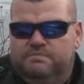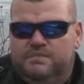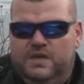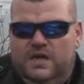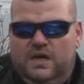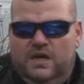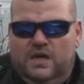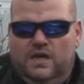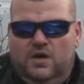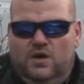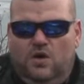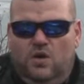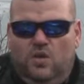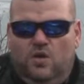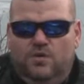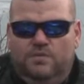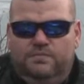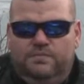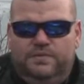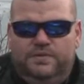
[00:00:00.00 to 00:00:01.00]
I
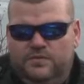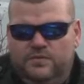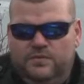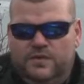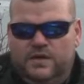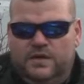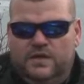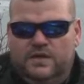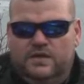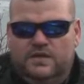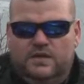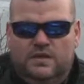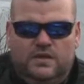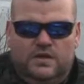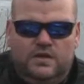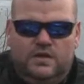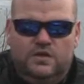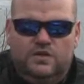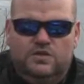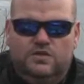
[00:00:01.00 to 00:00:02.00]
hope we can
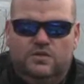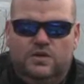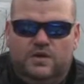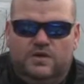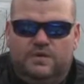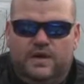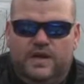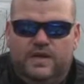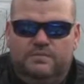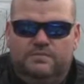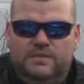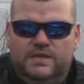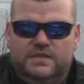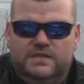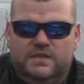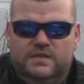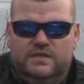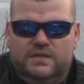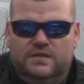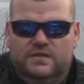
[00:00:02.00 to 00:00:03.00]
do a great
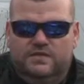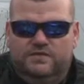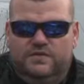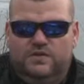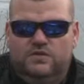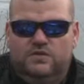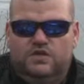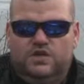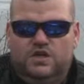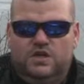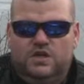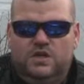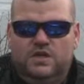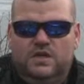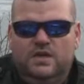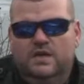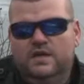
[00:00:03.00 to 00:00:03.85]
business in the future.